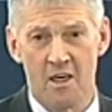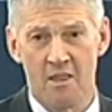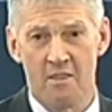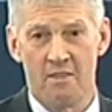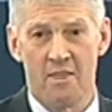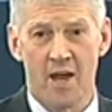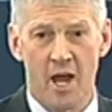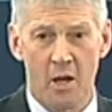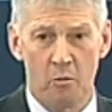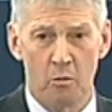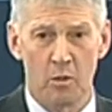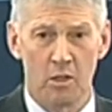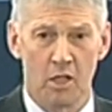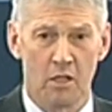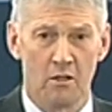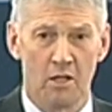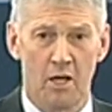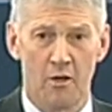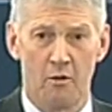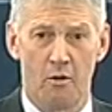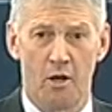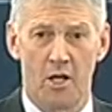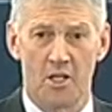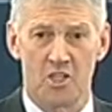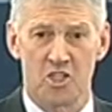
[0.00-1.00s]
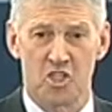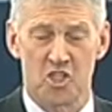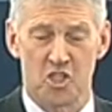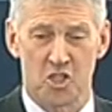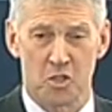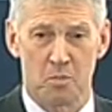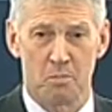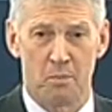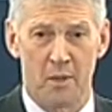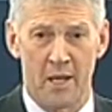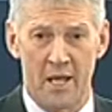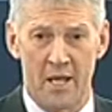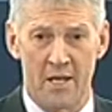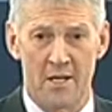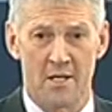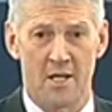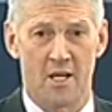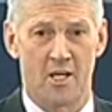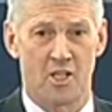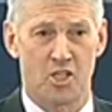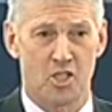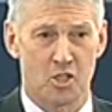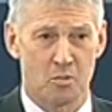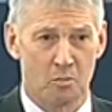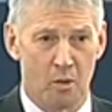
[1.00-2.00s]
That will allow us to spend
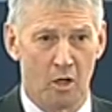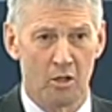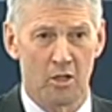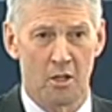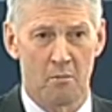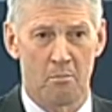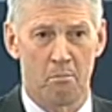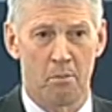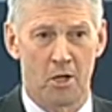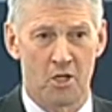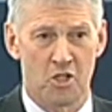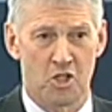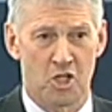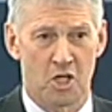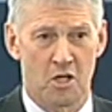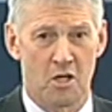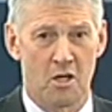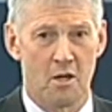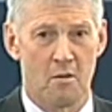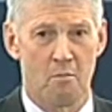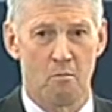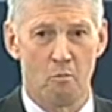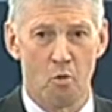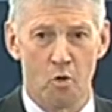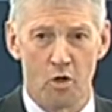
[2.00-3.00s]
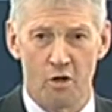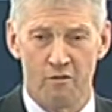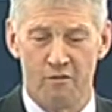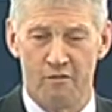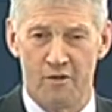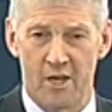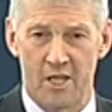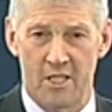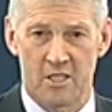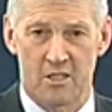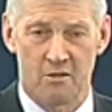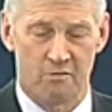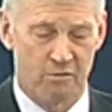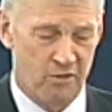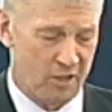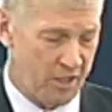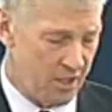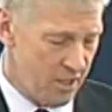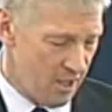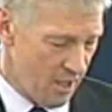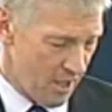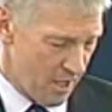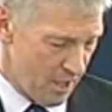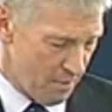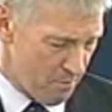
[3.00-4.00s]
a smaller budget more effectively
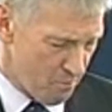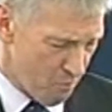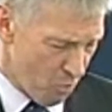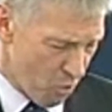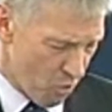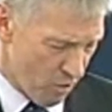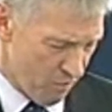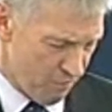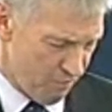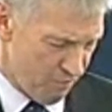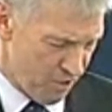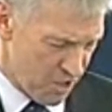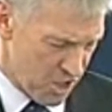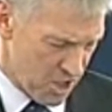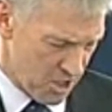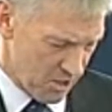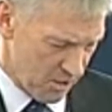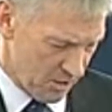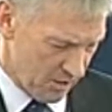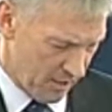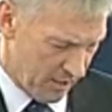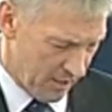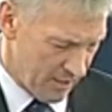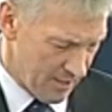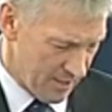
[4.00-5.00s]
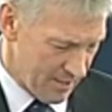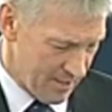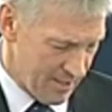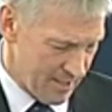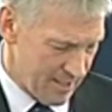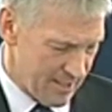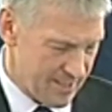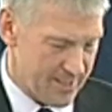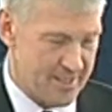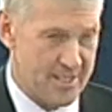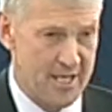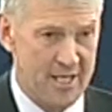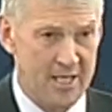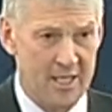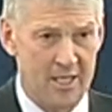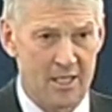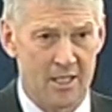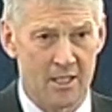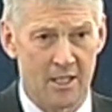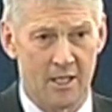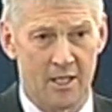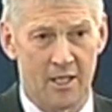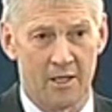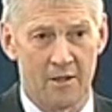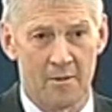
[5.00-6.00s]
and more efficiently.
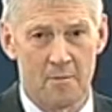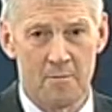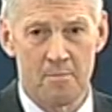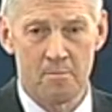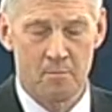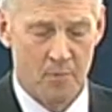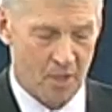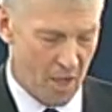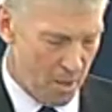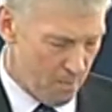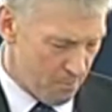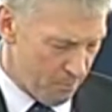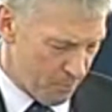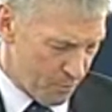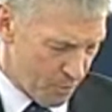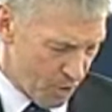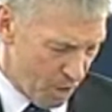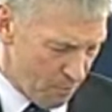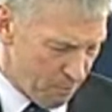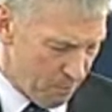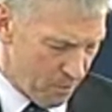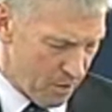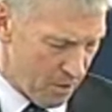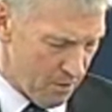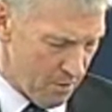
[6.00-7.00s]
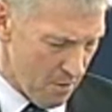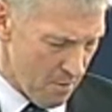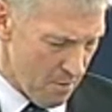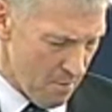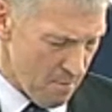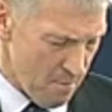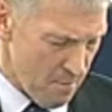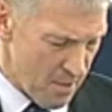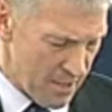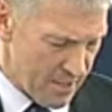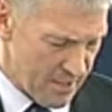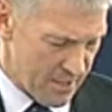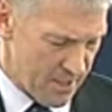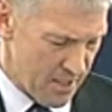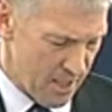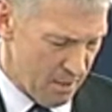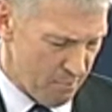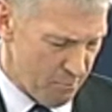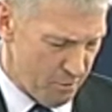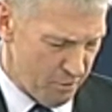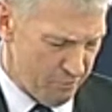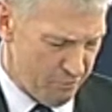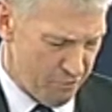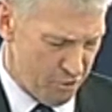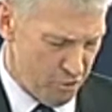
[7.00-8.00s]
Secondly, a proper mid-term
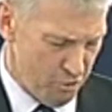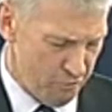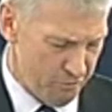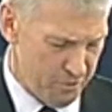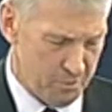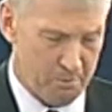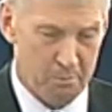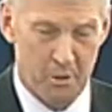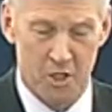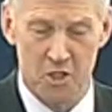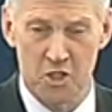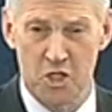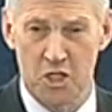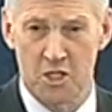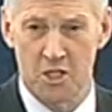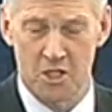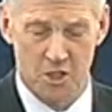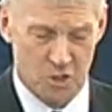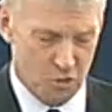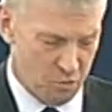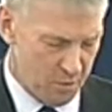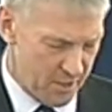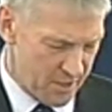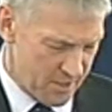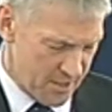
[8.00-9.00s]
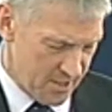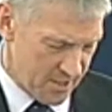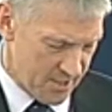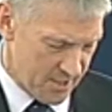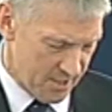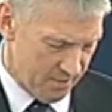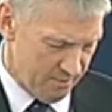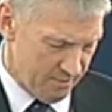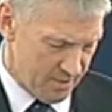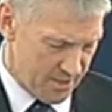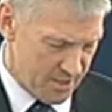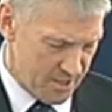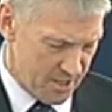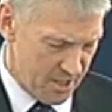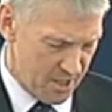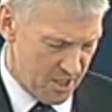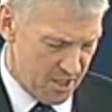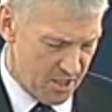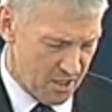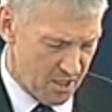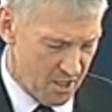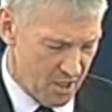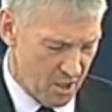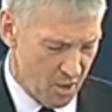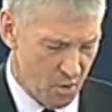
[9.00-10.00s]
review of the budget in
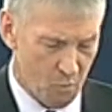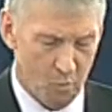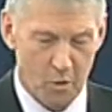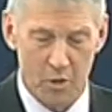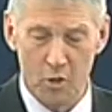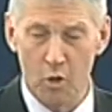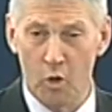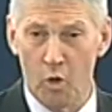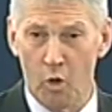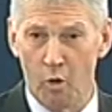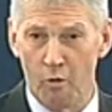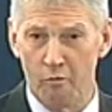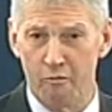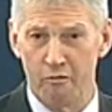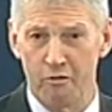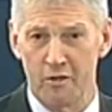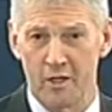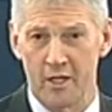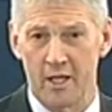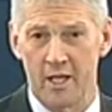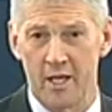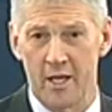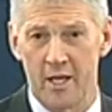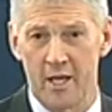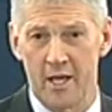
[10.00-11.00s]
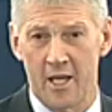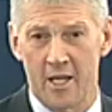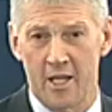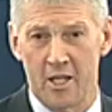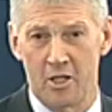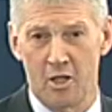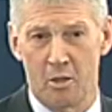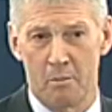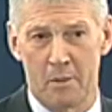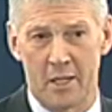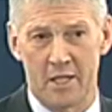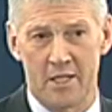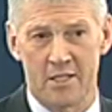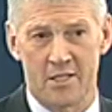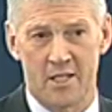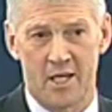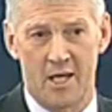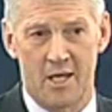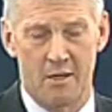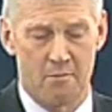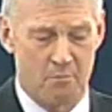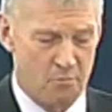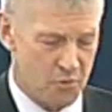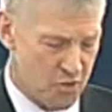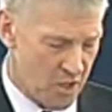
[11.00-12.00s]
2017, when hopefully economic
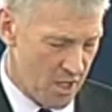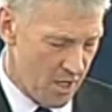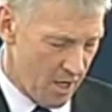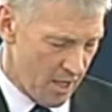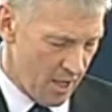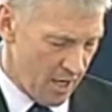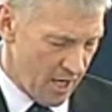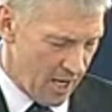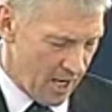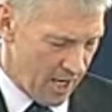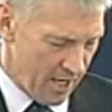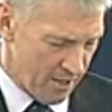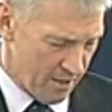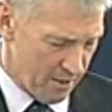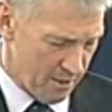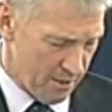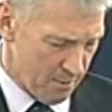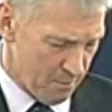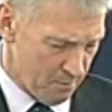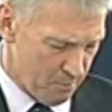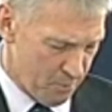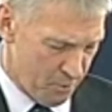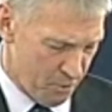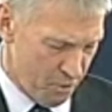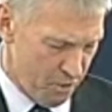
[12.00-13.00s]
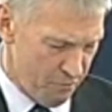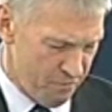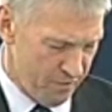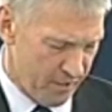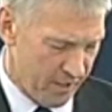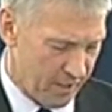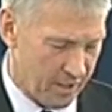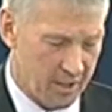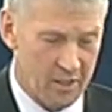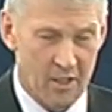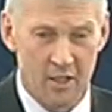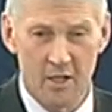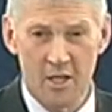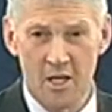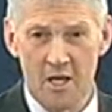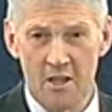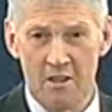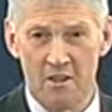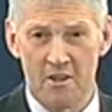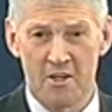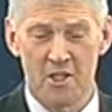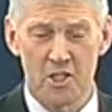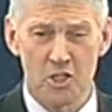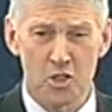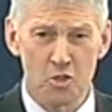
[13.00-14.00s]
times are improving.
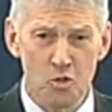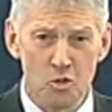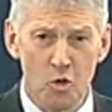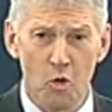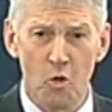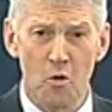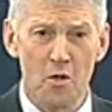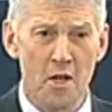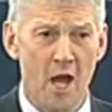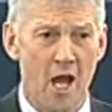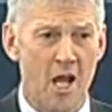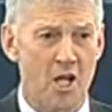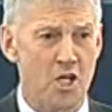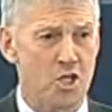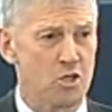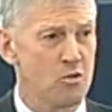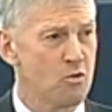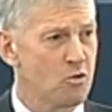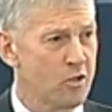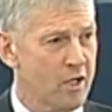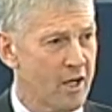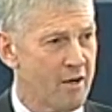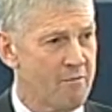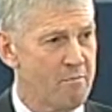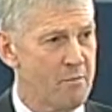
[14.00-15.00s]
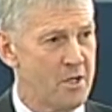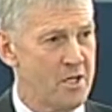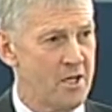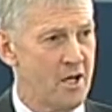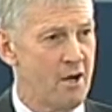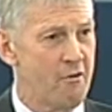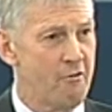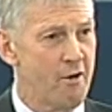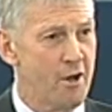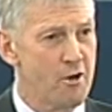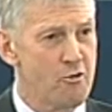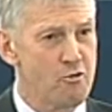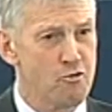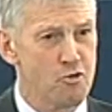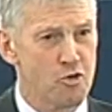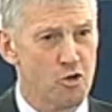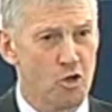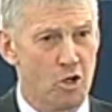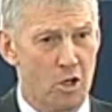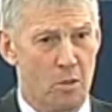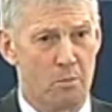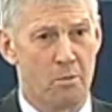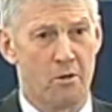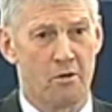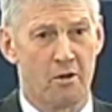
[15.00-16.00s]
There is no national government around
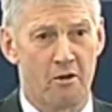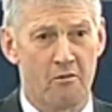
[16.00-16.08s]
Europe or